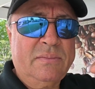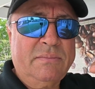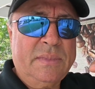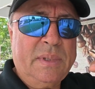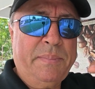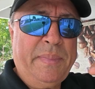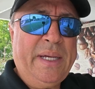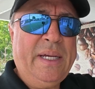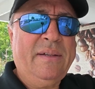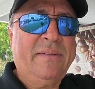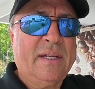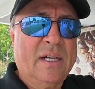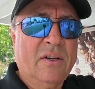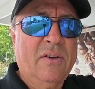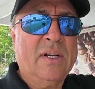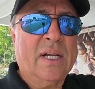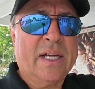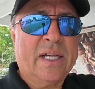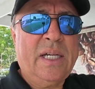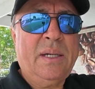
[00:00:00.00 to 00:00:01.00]
the beans are
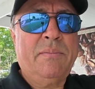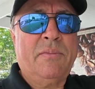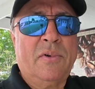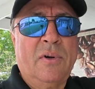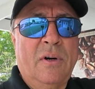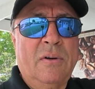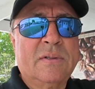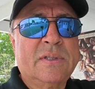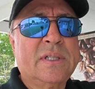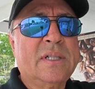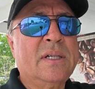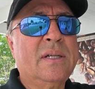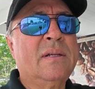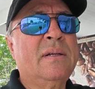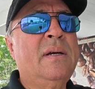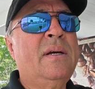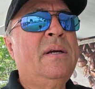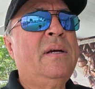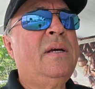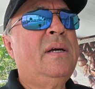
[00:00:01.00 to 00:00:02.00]
gonna keep roasting.
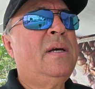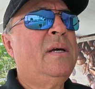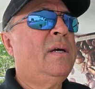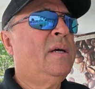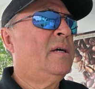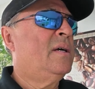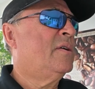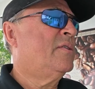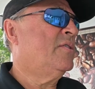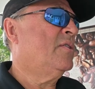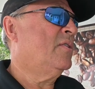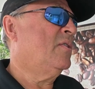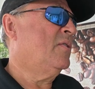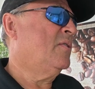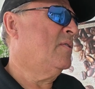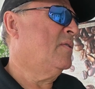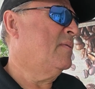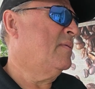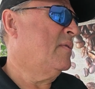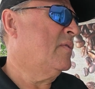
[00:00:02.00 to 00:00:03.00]

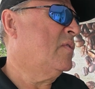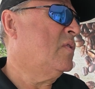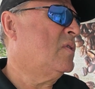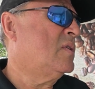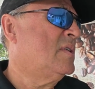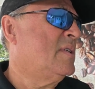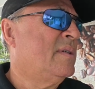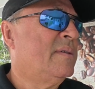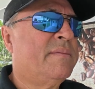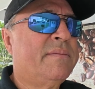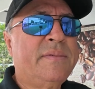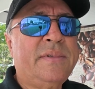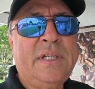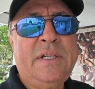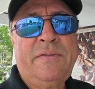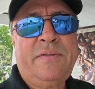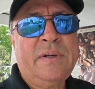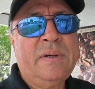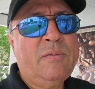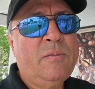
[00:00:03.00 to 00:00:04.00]
So of course,
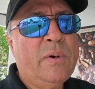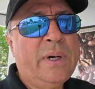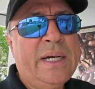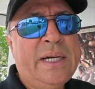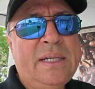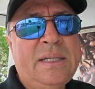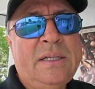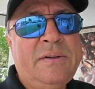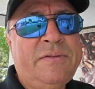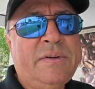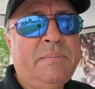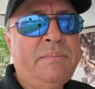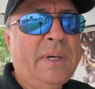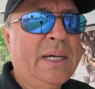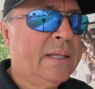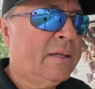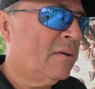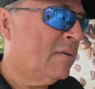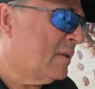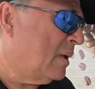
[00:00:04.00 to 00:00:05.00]
different ways, different
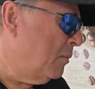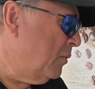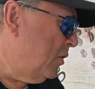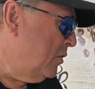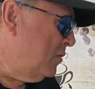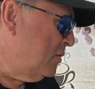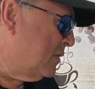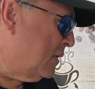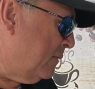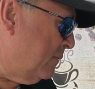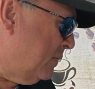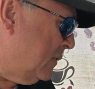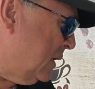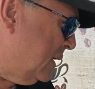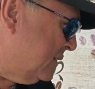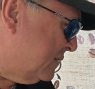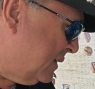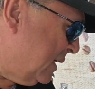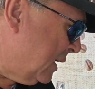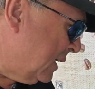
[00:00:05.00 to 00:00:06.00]
methods. I'm gonna use
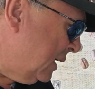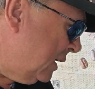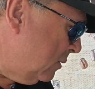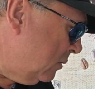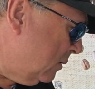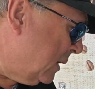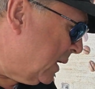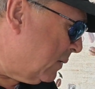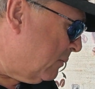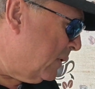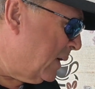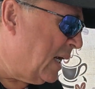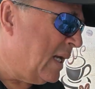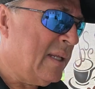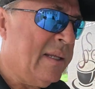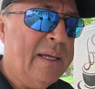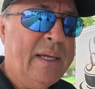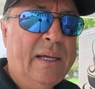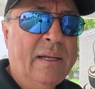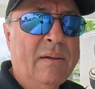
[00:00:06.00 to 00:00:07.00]
exactly like what I
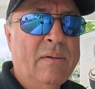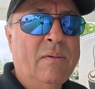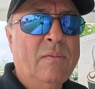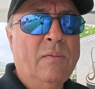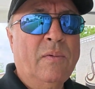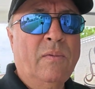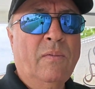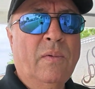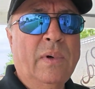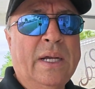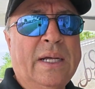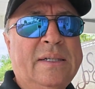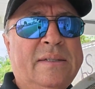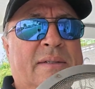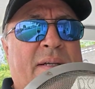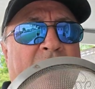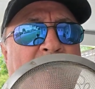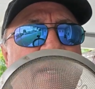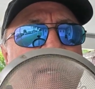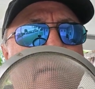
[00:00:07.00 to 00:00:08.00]
did when I
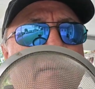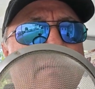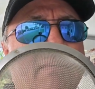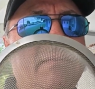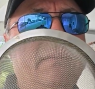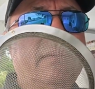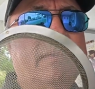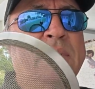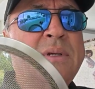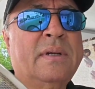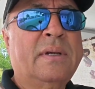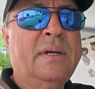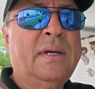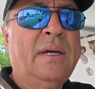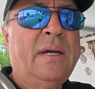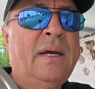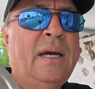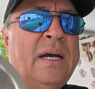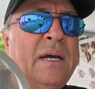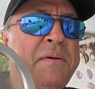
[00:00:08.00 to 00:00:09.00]
started.
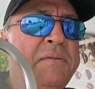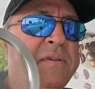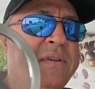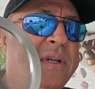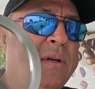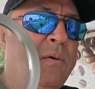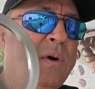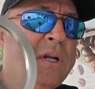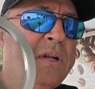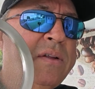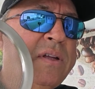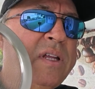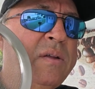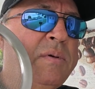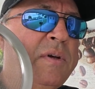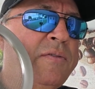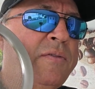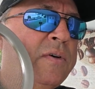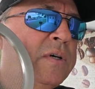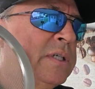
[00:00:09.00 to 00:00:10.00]
You seen one of these
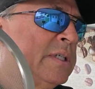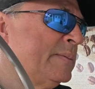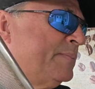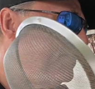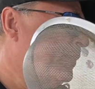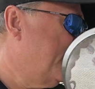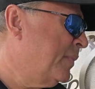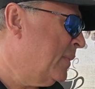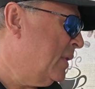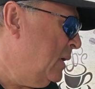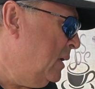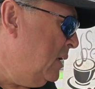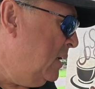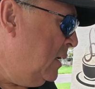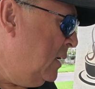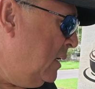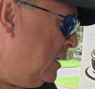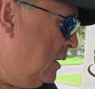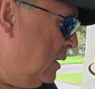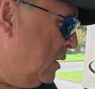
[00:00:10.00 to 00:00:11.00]
before?
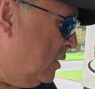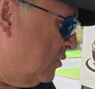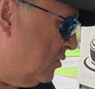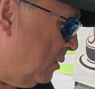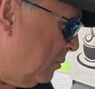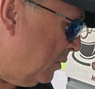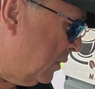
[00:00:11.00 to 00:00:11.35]
So I'm